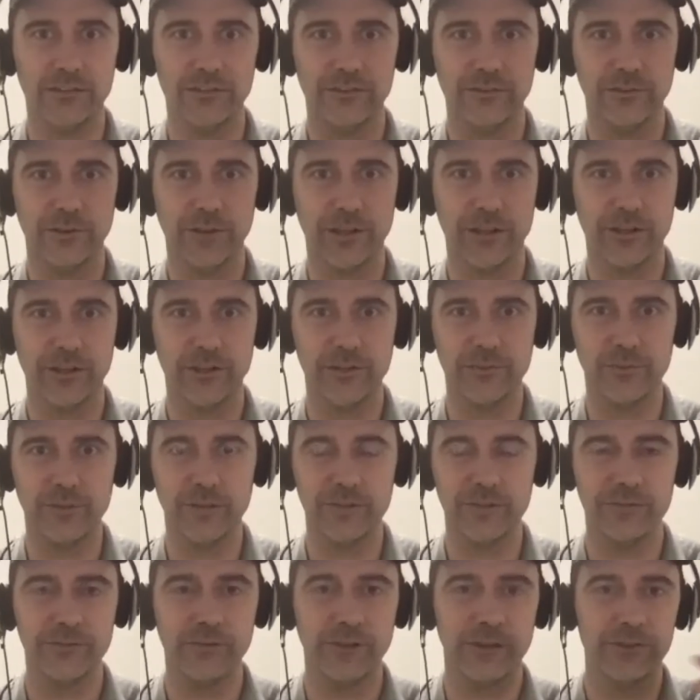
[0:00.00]
so that could be
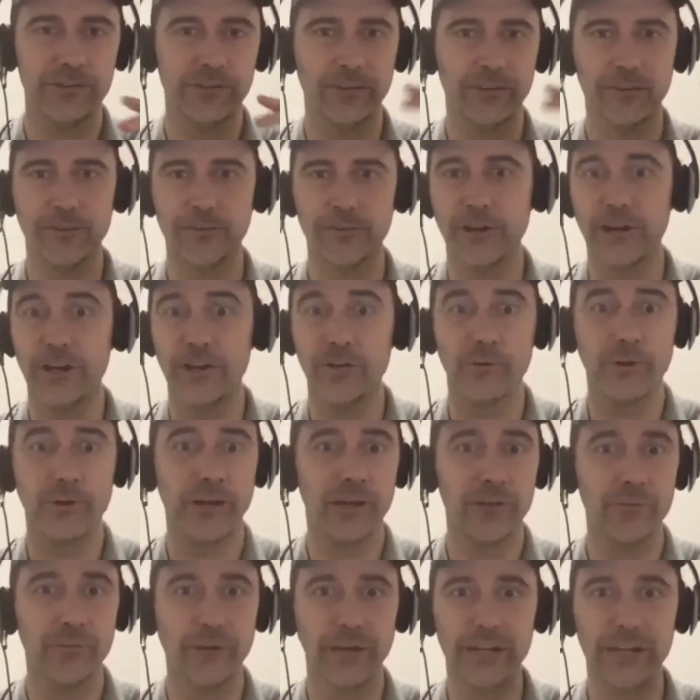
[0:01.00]
facing the right
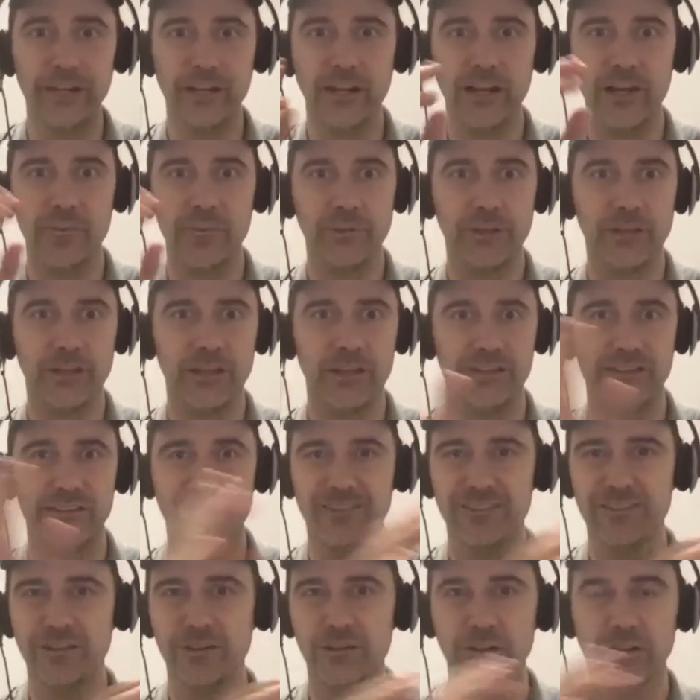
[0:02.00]
way, might not be, and
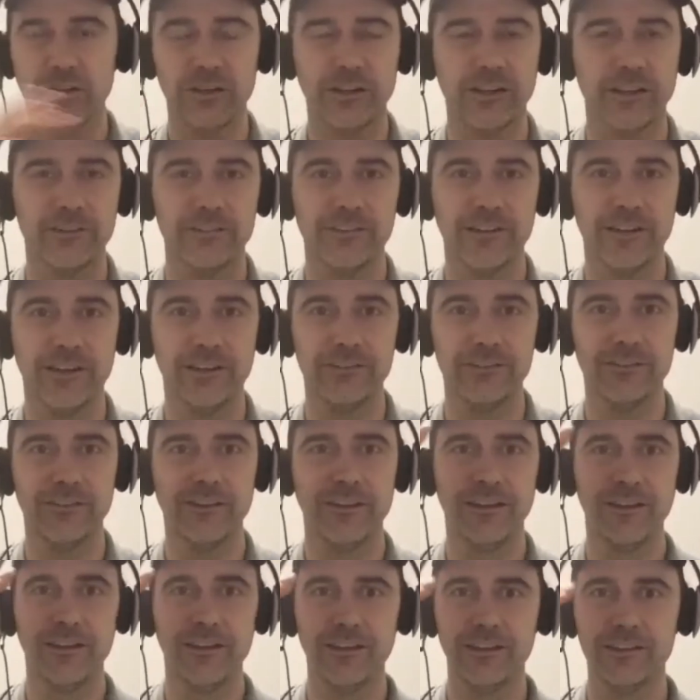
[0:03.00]
just don't look as nice.
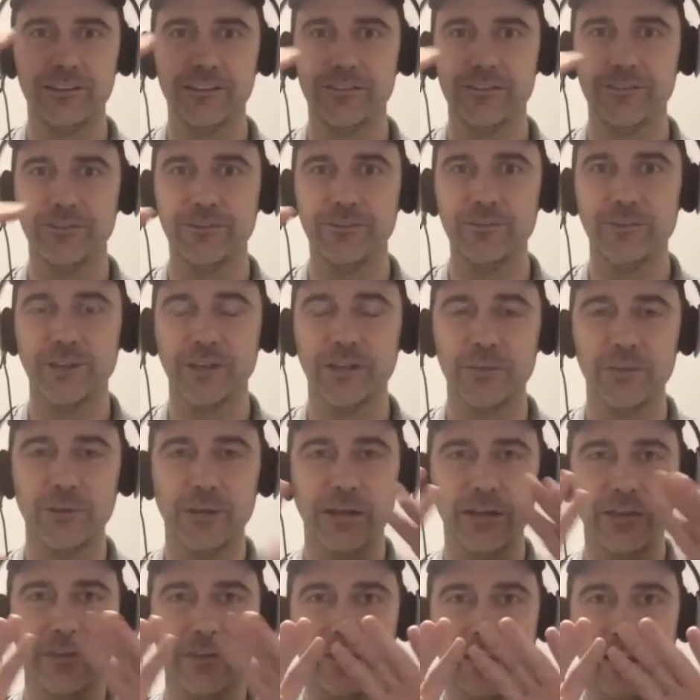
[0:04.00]
Is there something
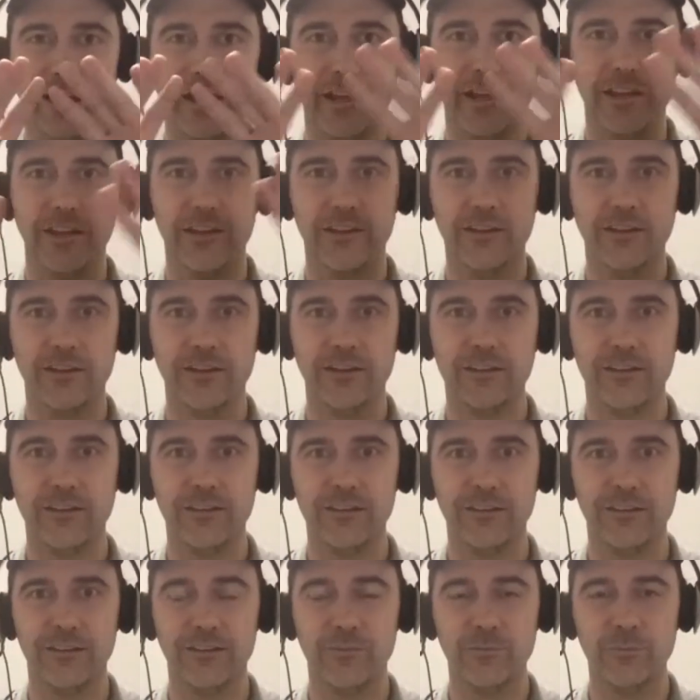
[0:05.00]
about that
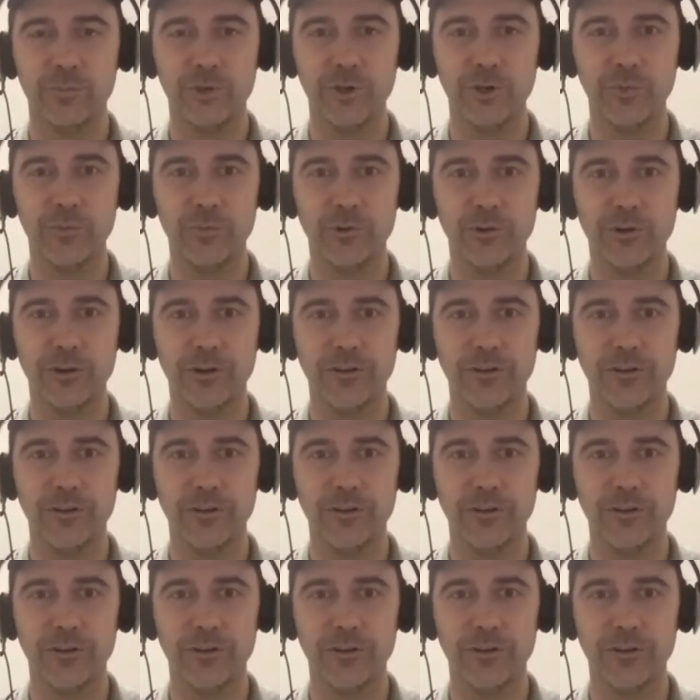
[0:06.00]
billboard